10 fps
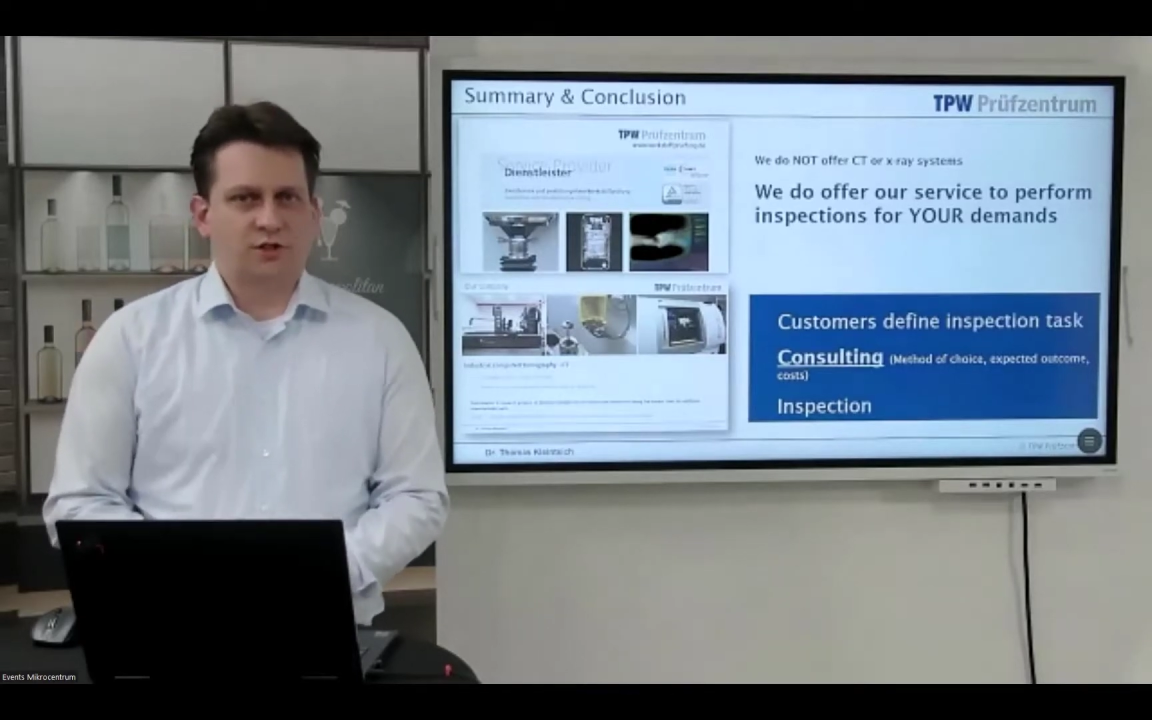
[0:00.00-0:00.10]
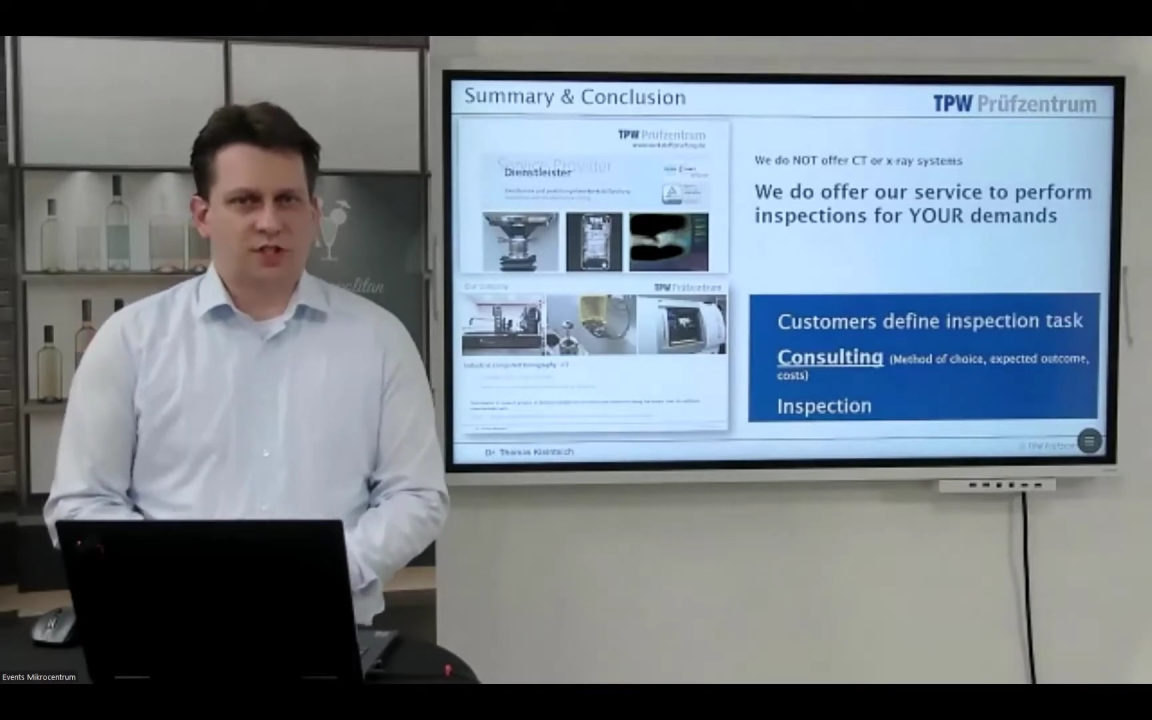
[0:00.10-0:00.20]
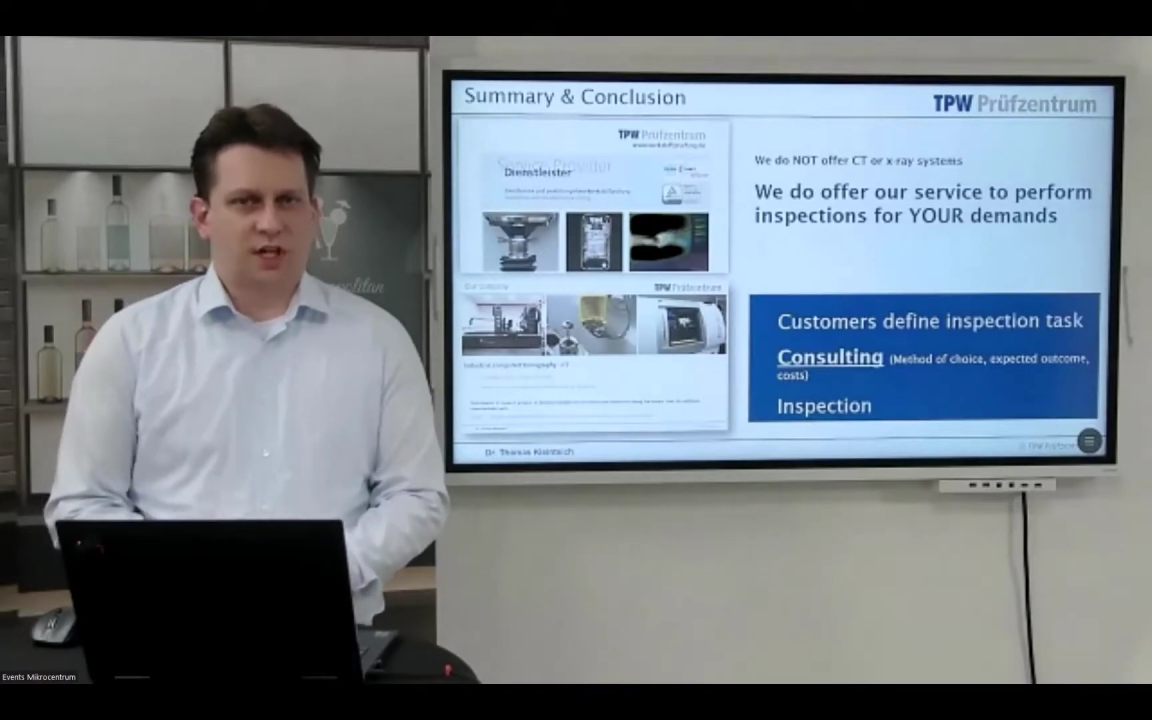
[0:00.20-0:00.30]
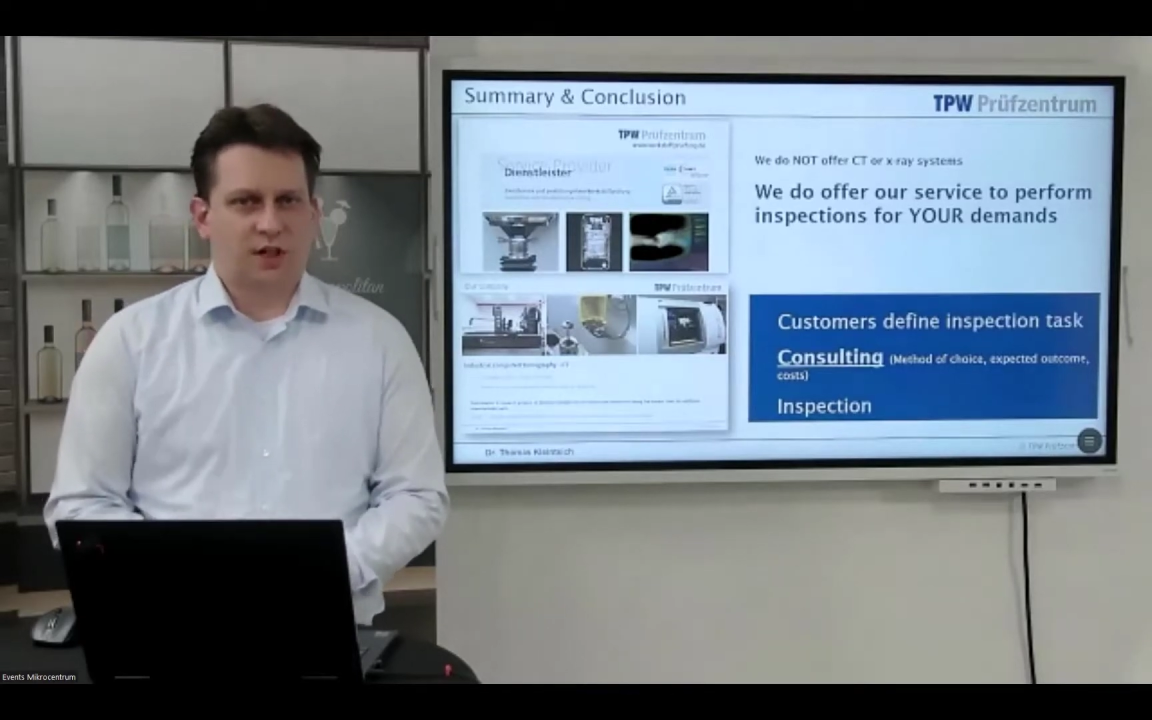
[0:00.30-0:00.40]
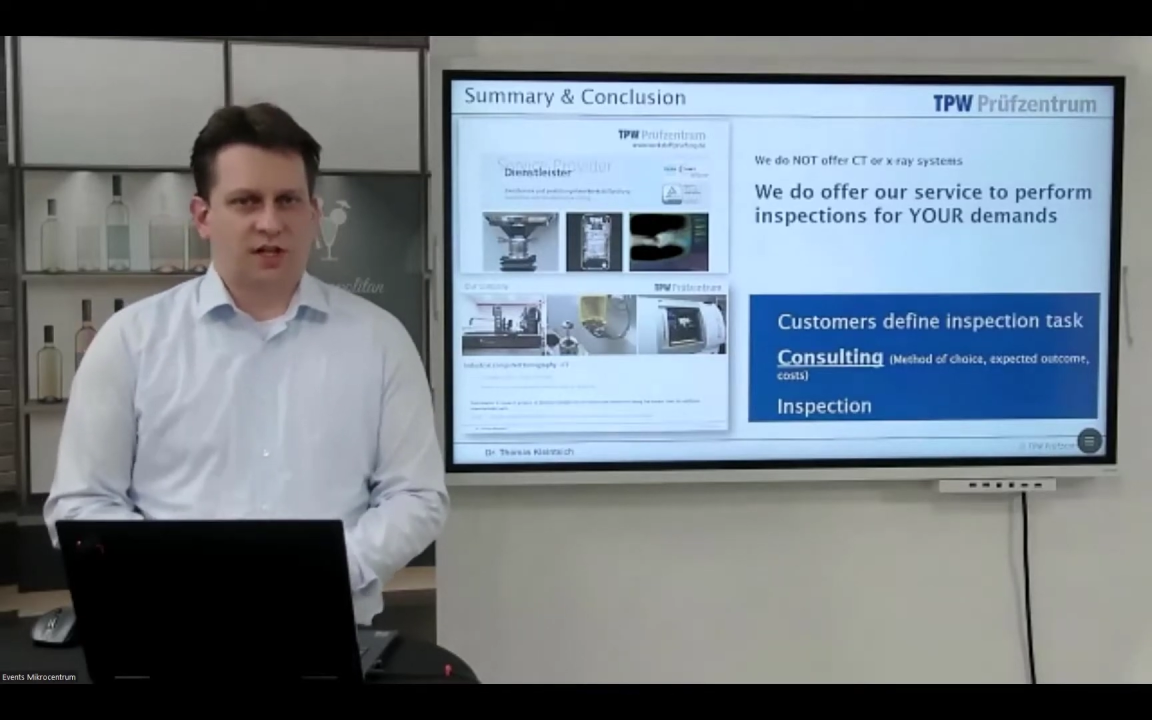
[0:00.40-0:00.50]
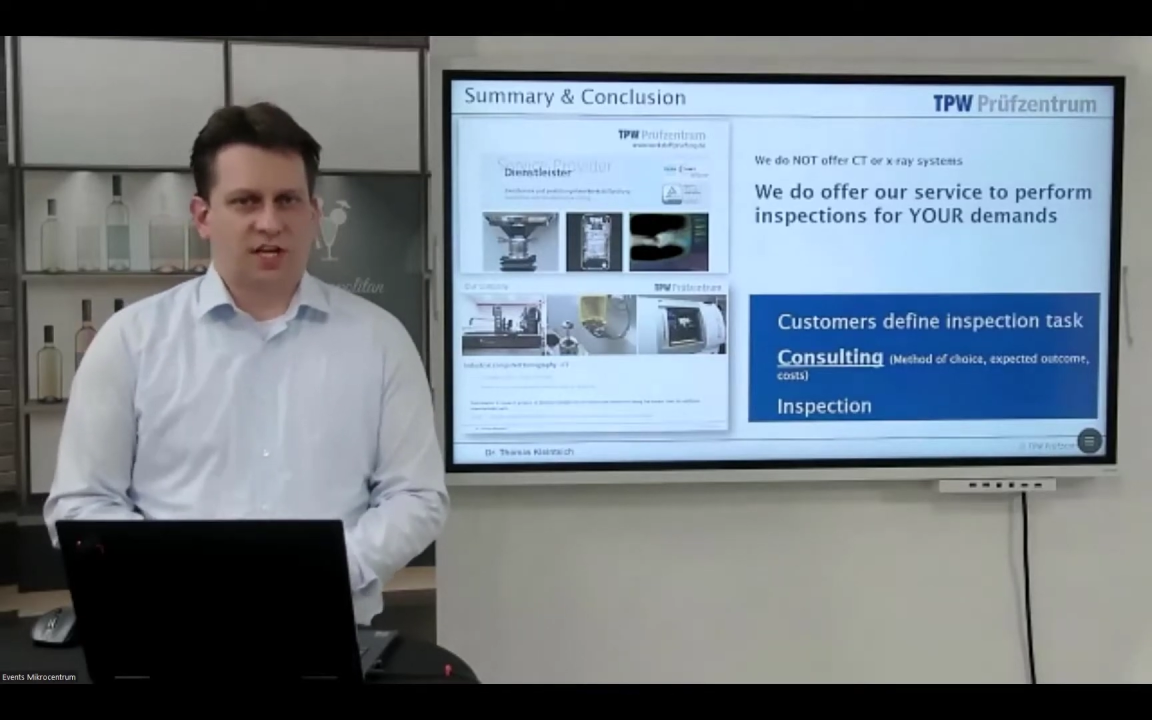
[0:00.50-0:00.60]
sell